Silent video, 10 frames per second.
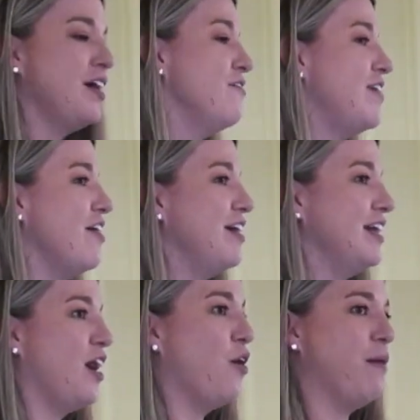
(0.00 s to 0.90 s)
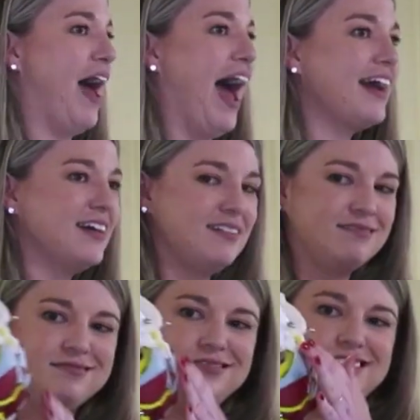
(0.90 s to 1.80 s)
very low back.
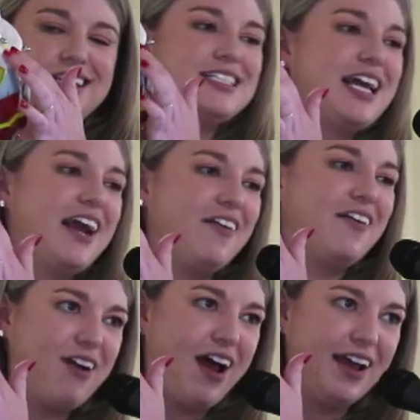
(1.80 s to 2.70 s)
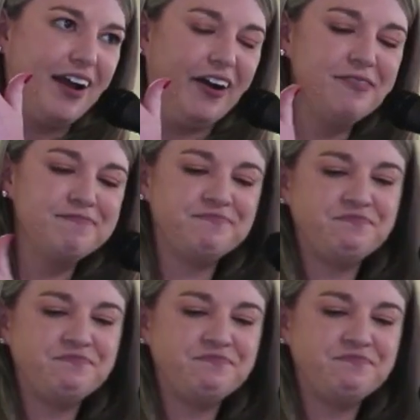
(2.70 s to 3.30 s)
So this area right here.